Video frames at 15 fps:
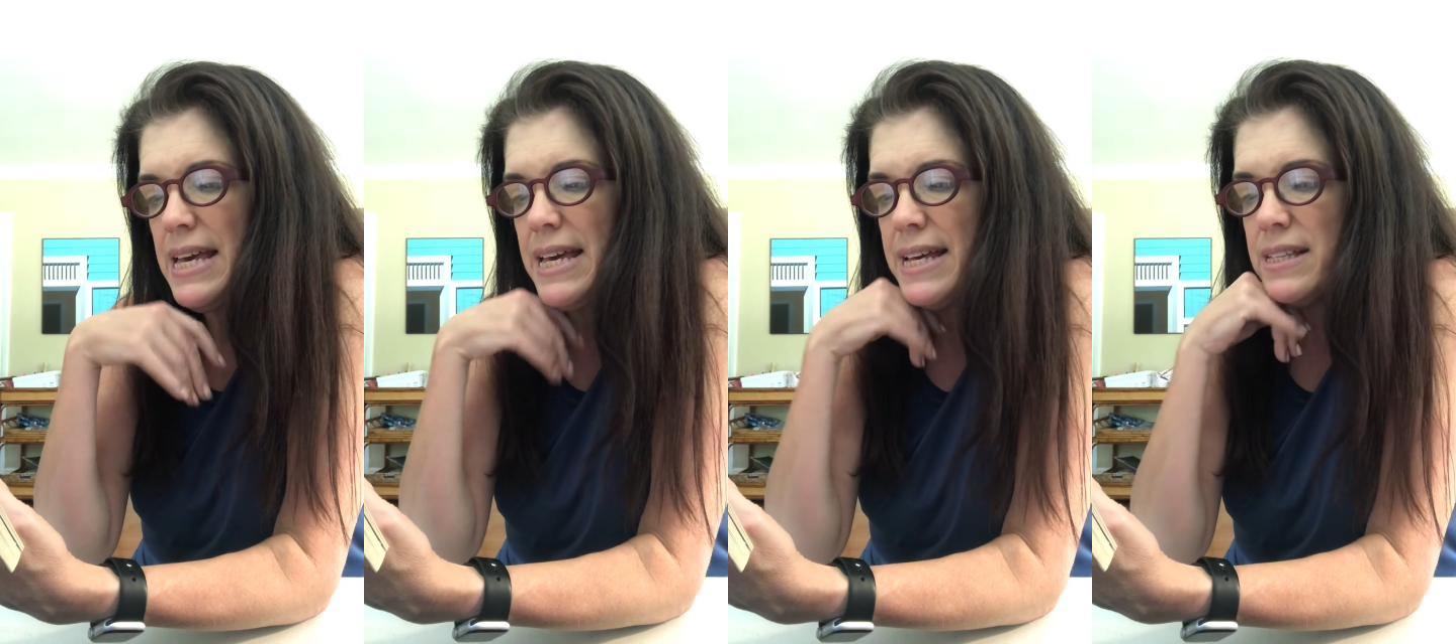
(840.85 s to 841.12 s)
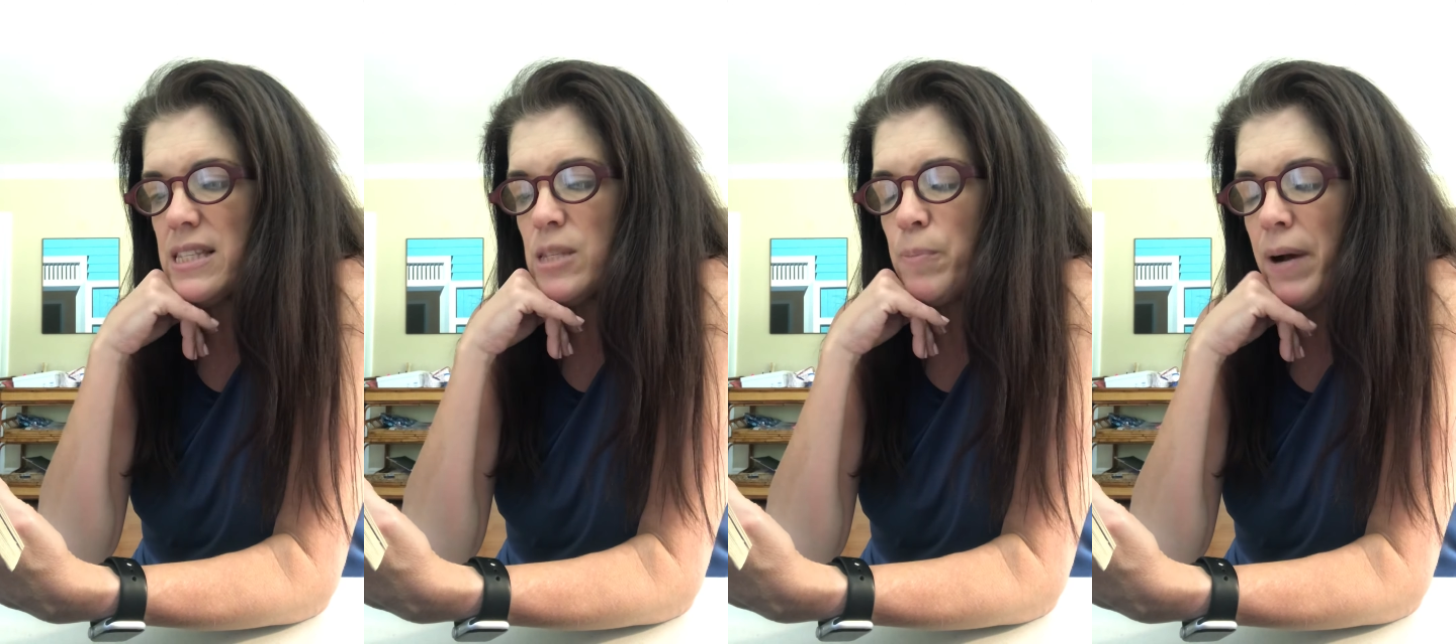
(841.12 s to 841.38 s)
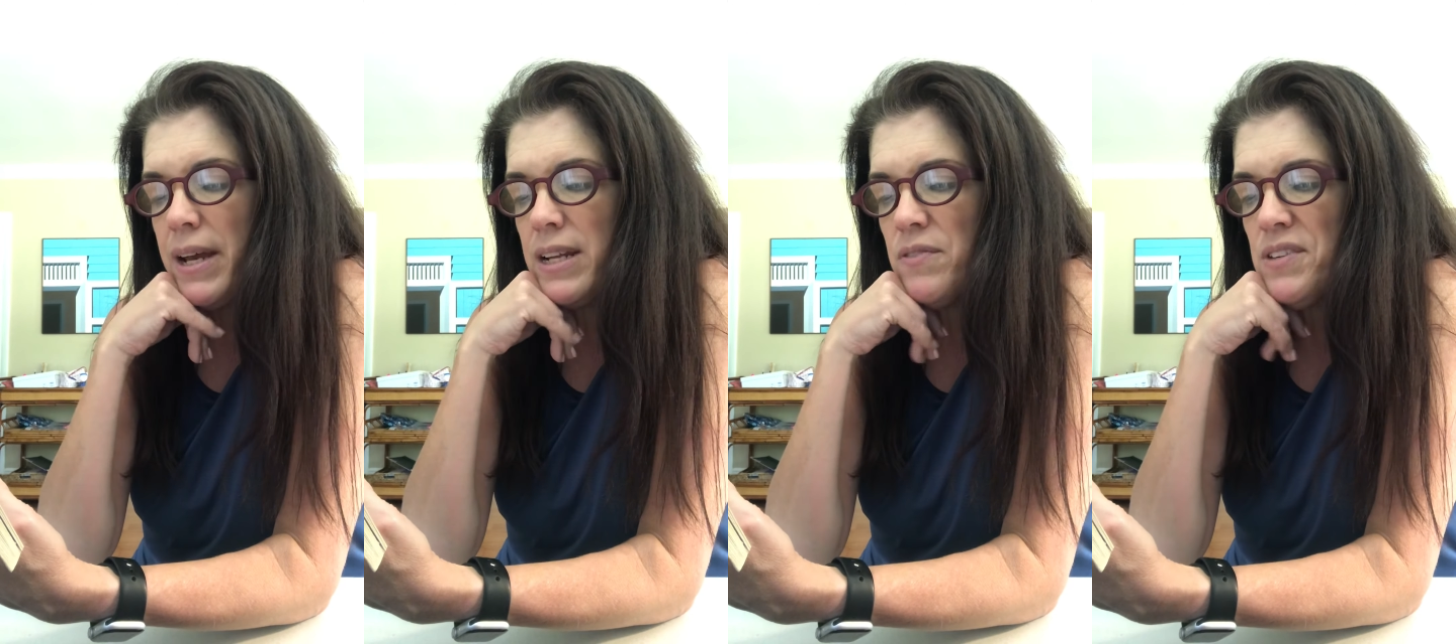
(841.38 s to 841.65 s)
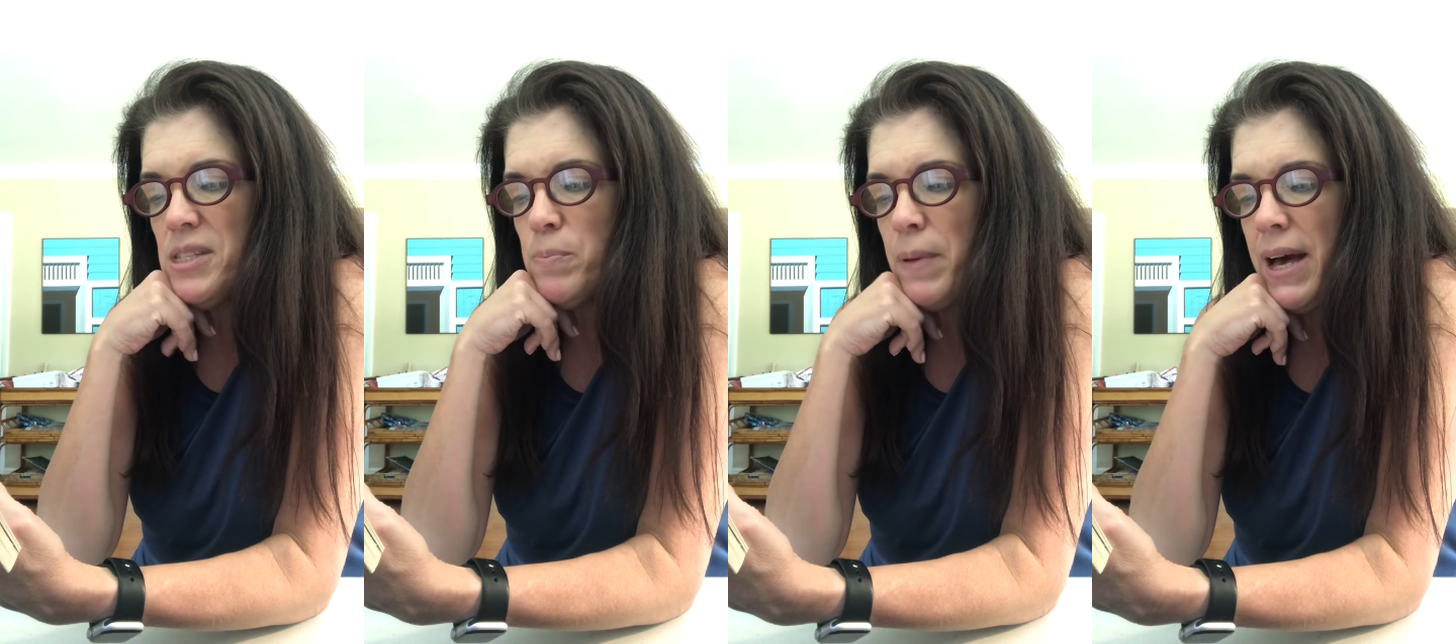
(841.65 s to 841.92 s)
In spite of
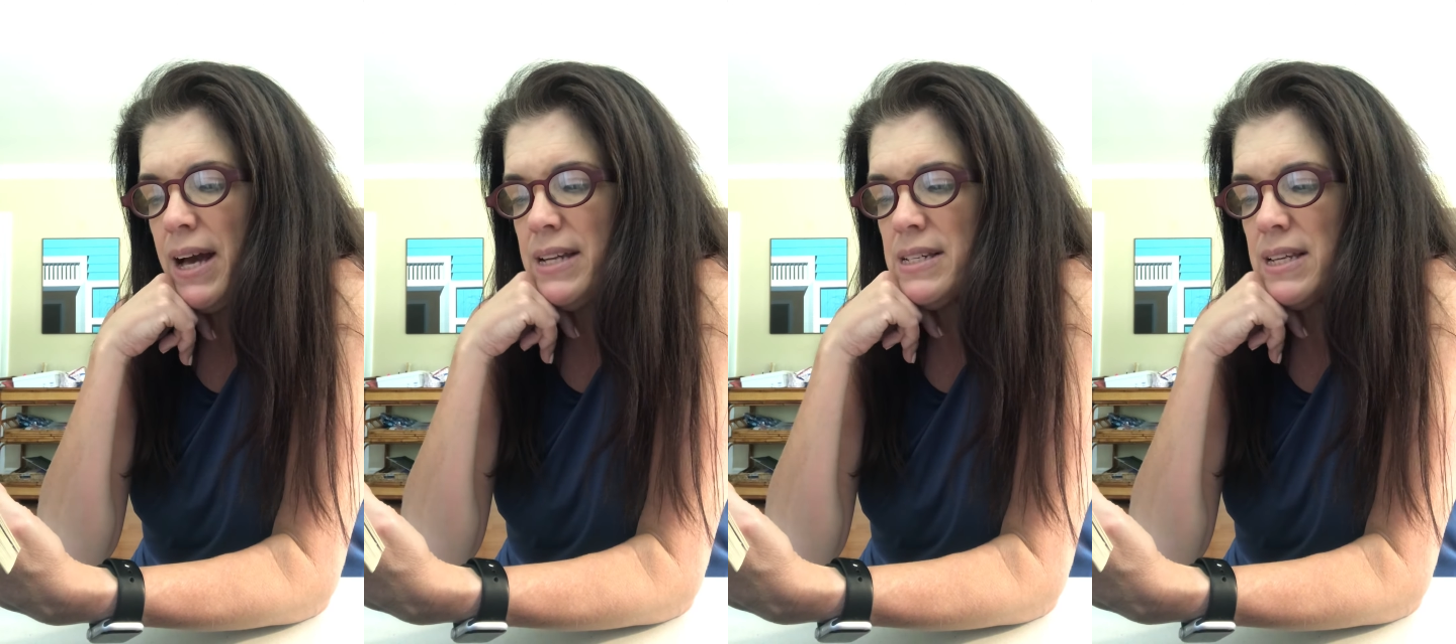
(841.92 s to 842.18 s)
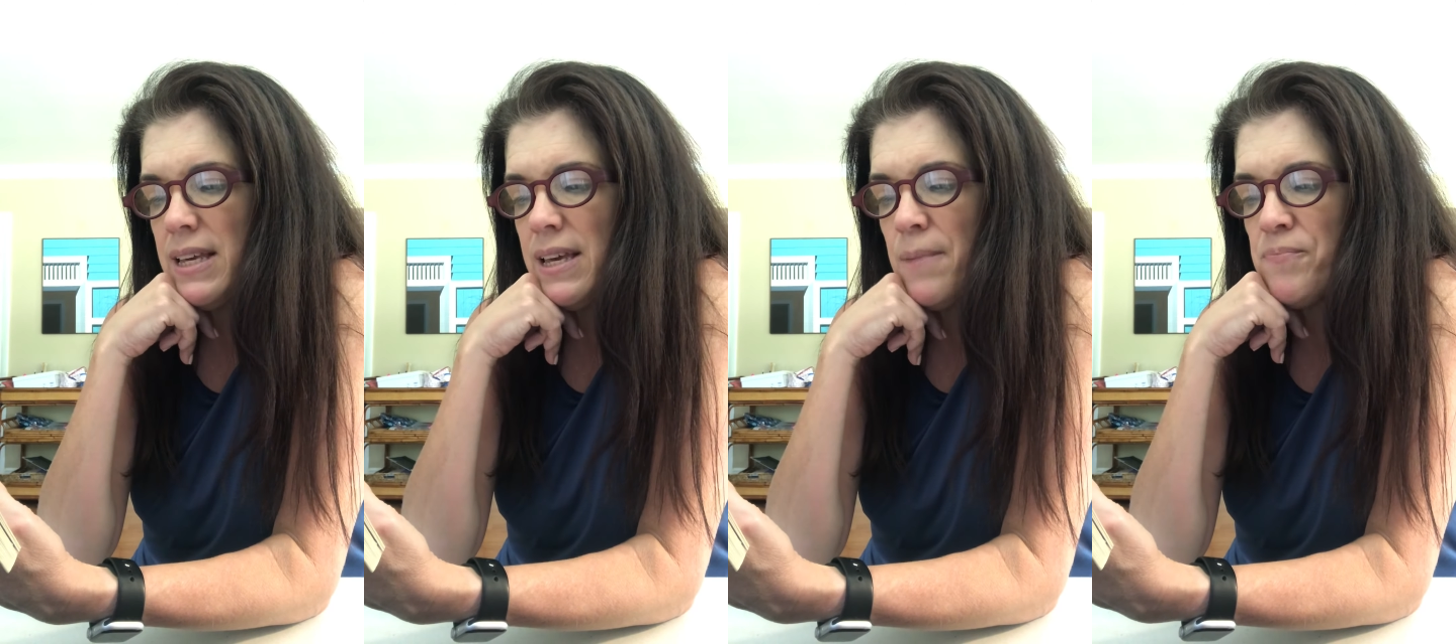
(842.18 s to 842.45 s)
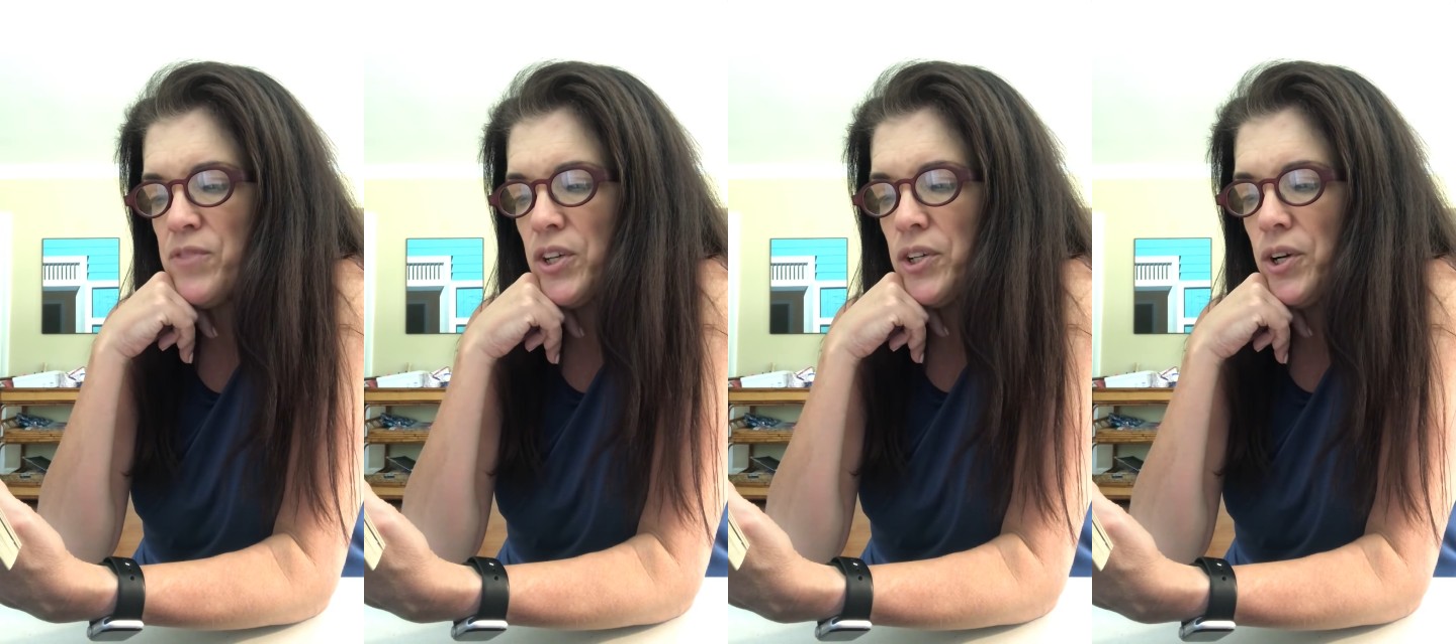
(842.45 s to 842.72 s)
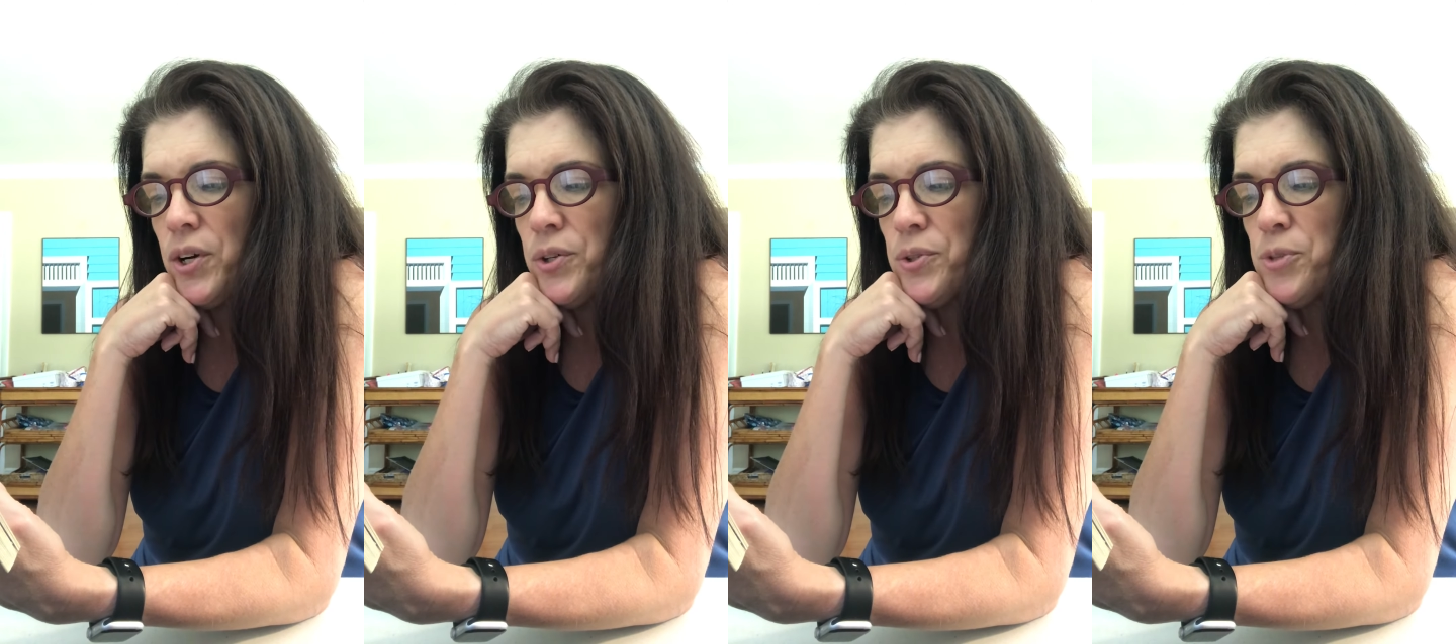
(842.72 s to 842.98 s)
his bad knee, the
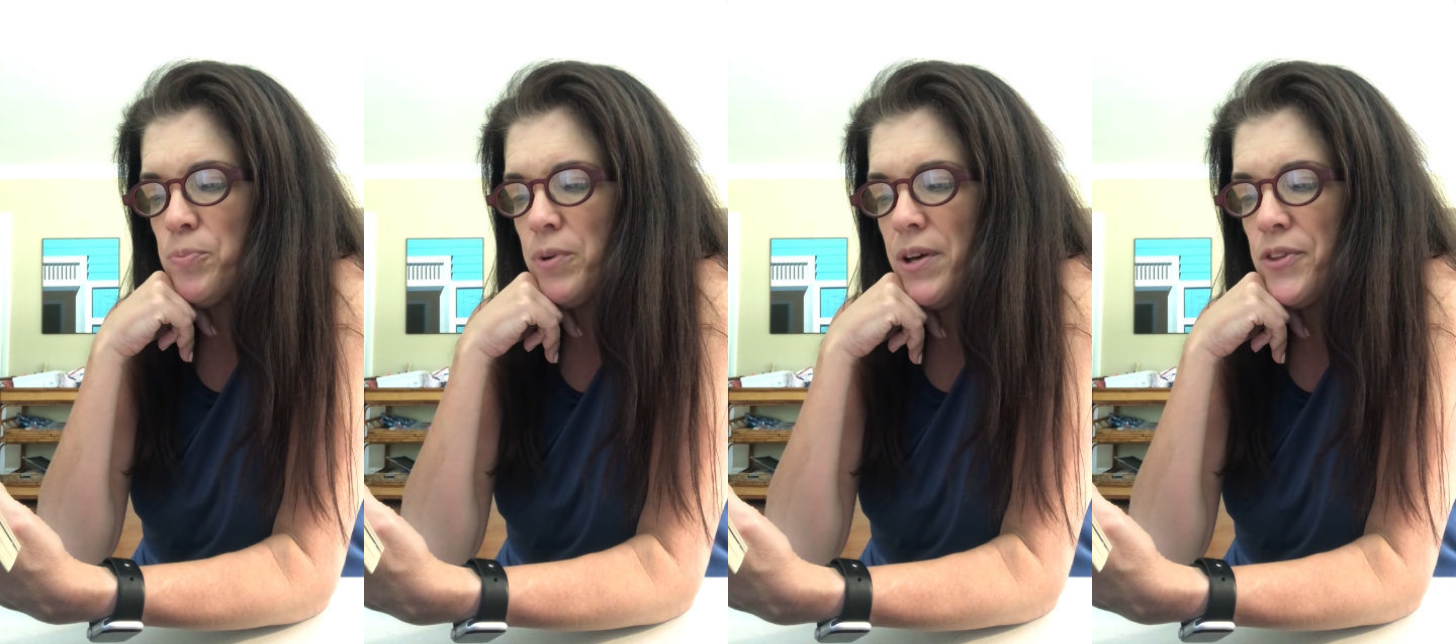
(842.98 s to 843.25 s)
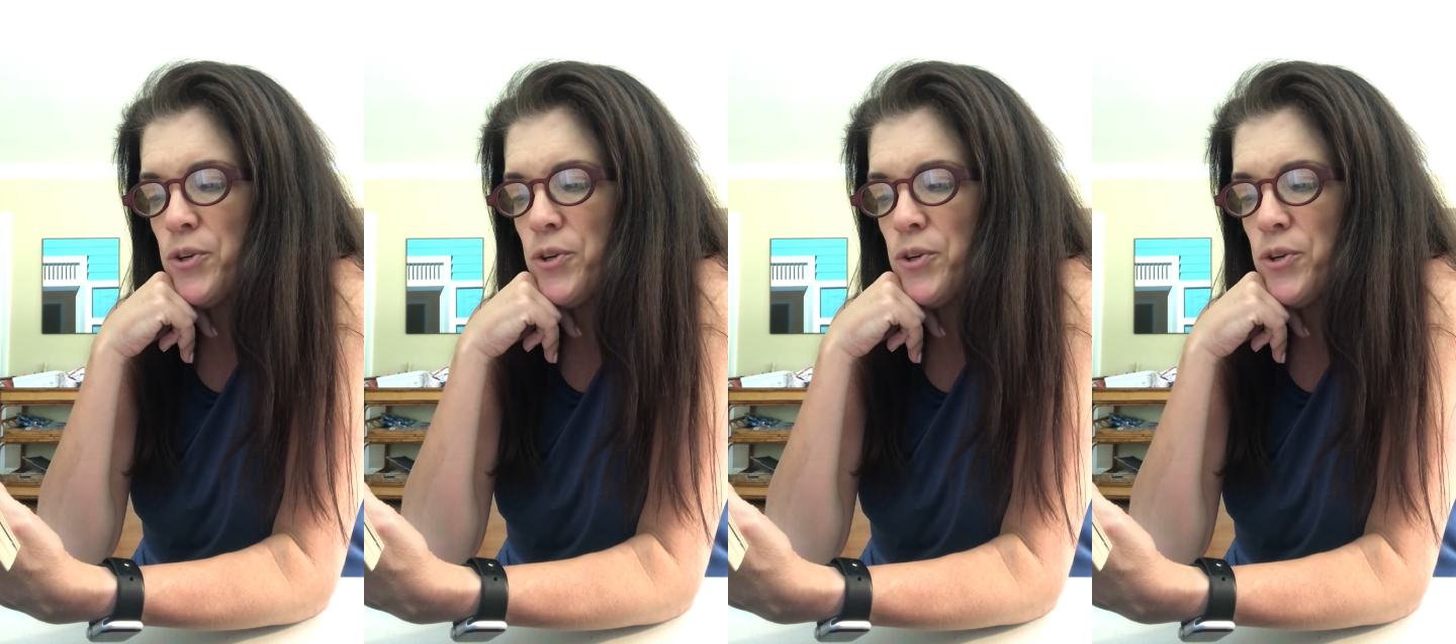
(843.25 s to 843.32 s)
colonel's brother